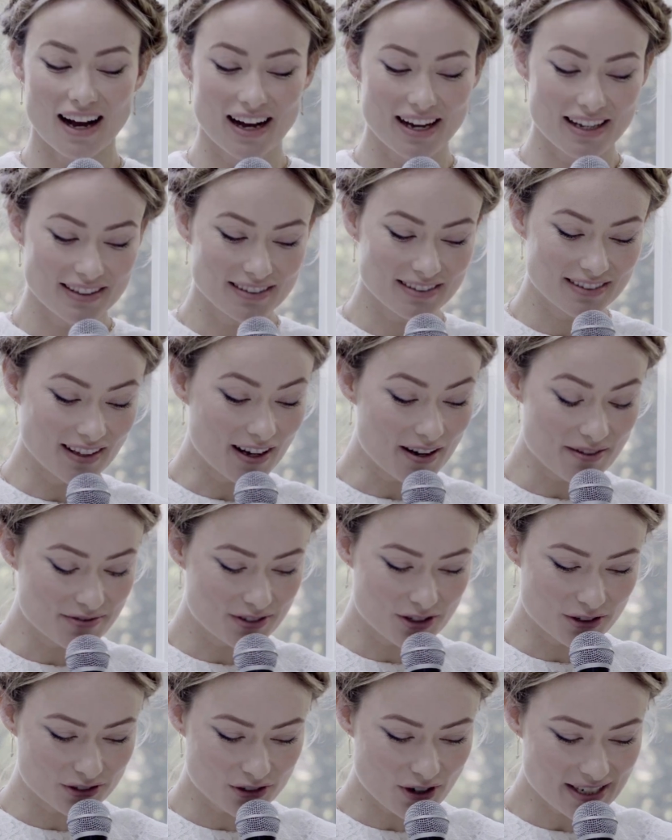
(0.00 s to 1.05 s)
I love
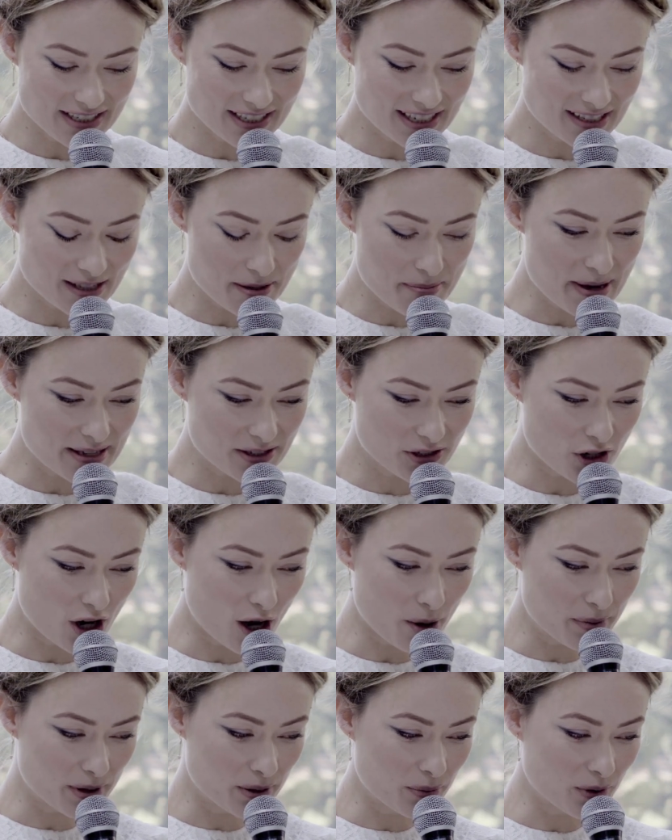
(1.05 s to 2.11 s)
directing. Is the best
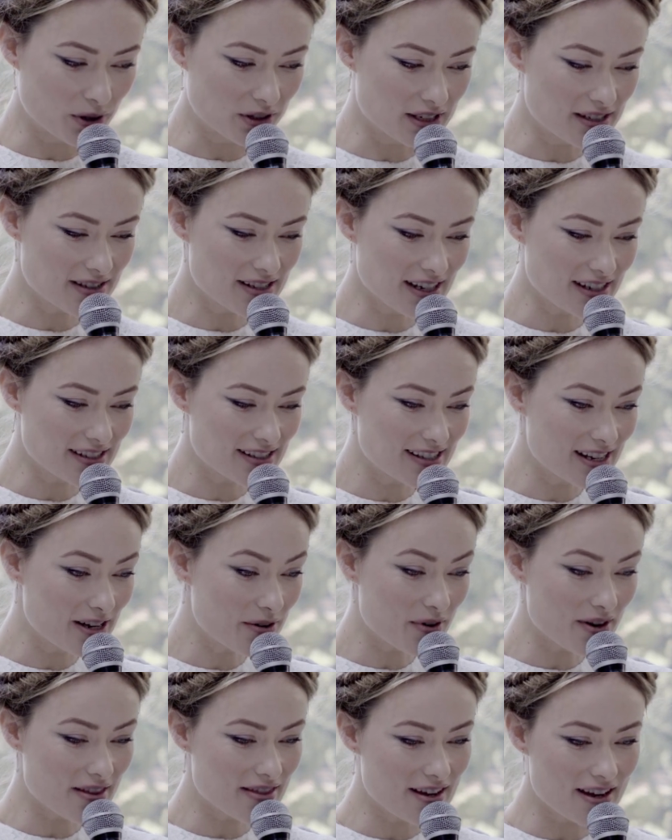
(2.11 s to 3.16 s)
job in the world. It's like a
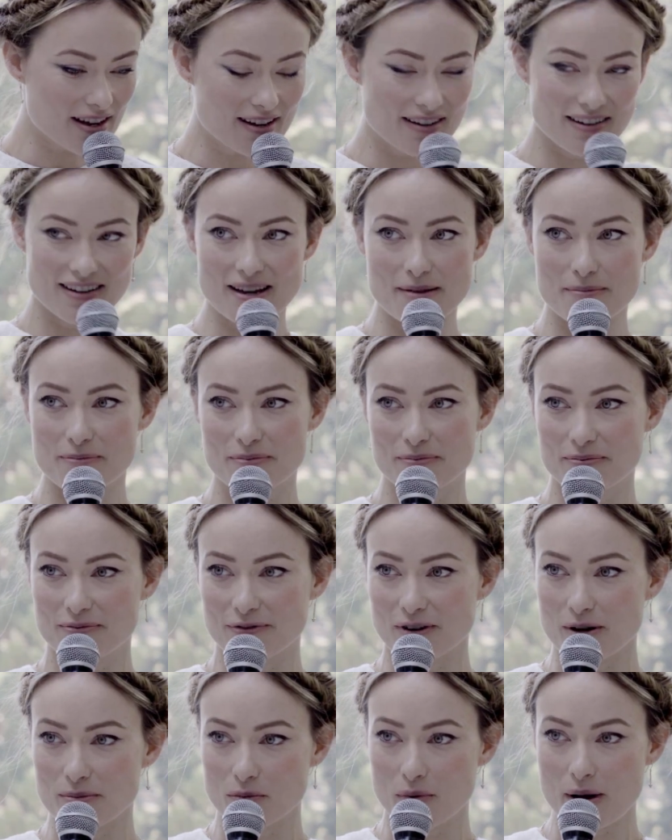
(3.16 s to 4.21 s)
secret they keep
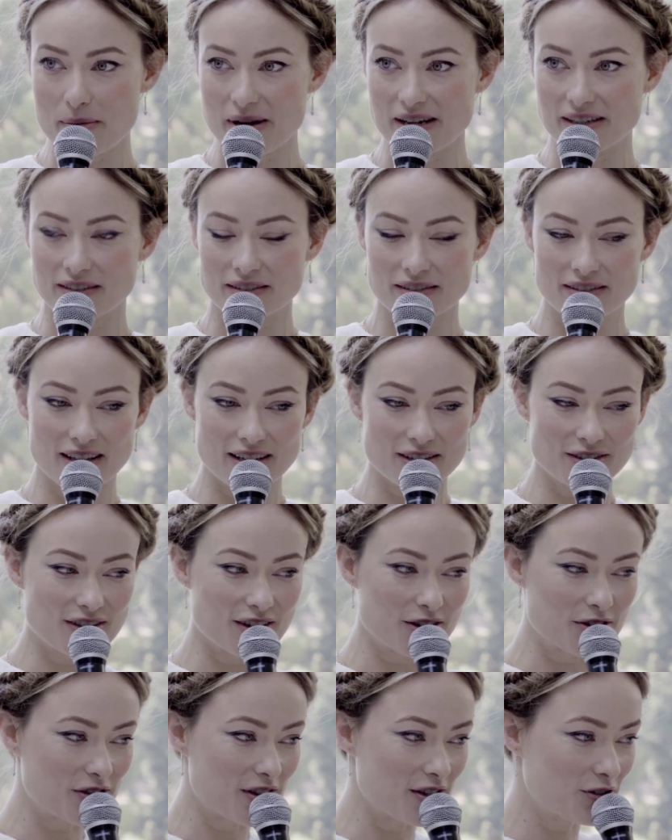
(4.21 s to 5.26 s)
from women that
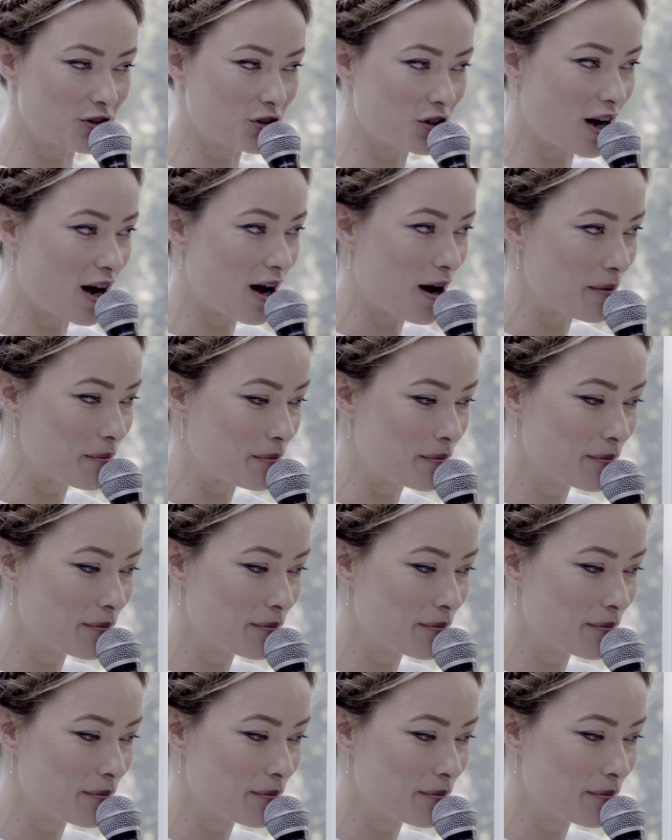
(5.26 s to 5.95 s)
there's this job